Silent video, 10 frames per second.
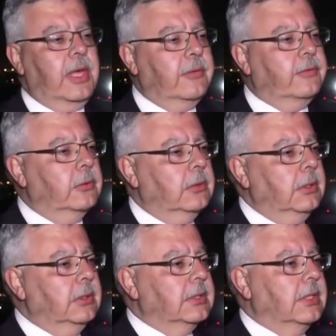
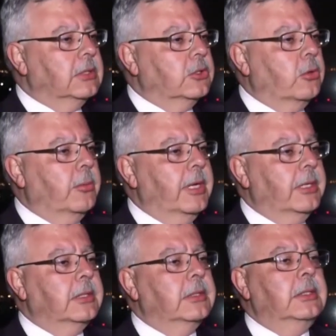thankful that Joe
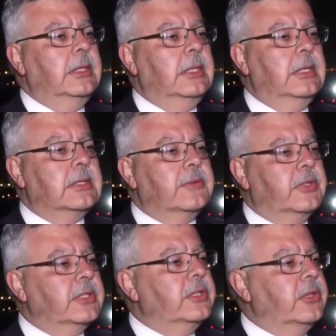Biden, in
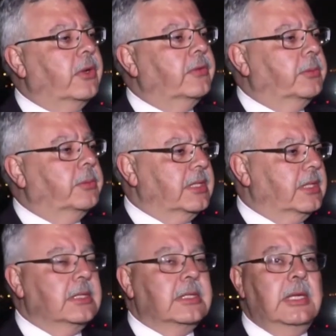his first year
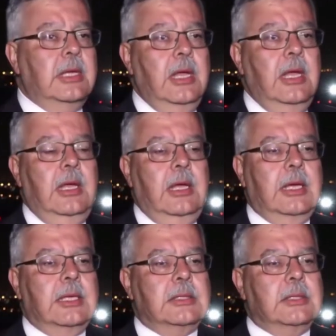presidency,
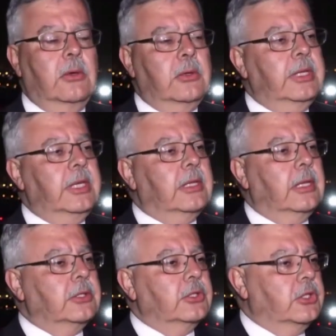has already
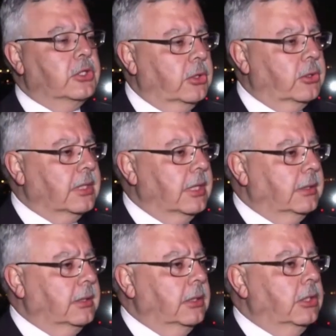acknowledged the
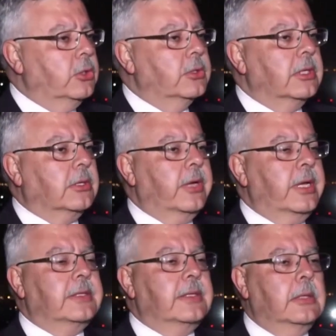genocide, used the
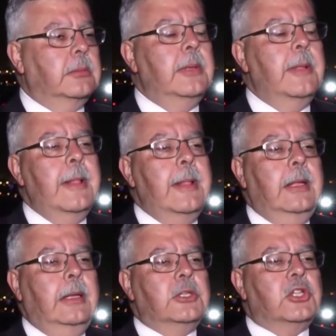correct term,
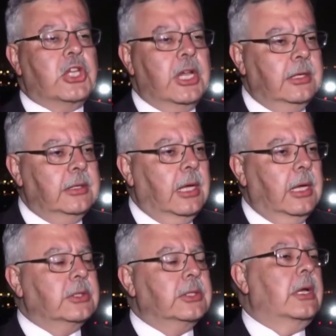
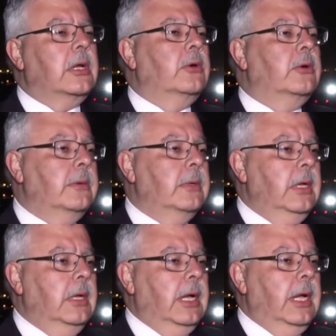shared our sorrow,
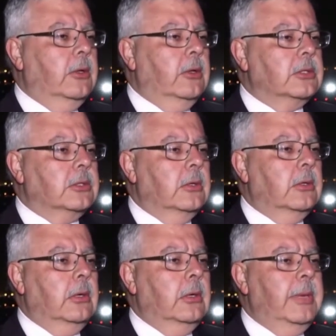and
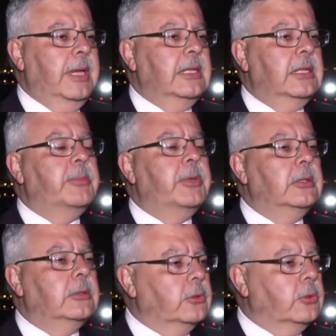also made an
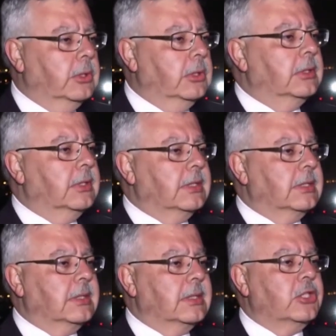appeal to the world
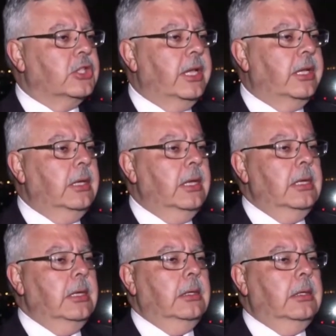that such
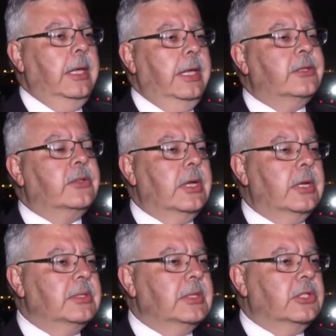hate
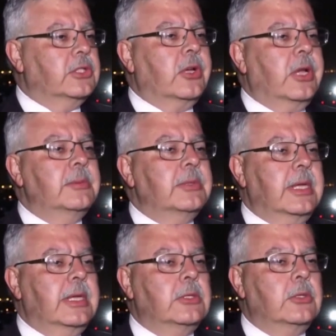crimes, such
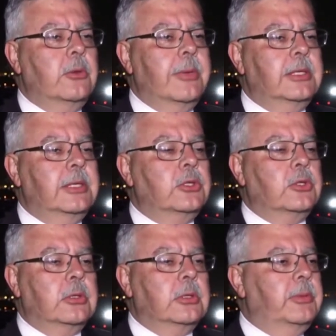crimes against
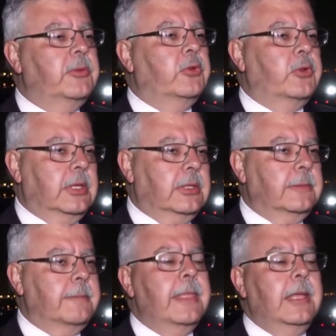humanity shouldn't be
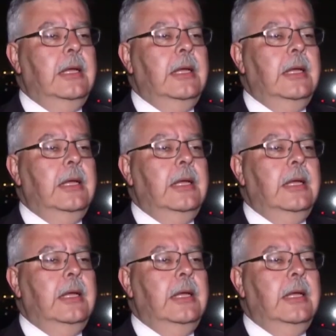forgotten.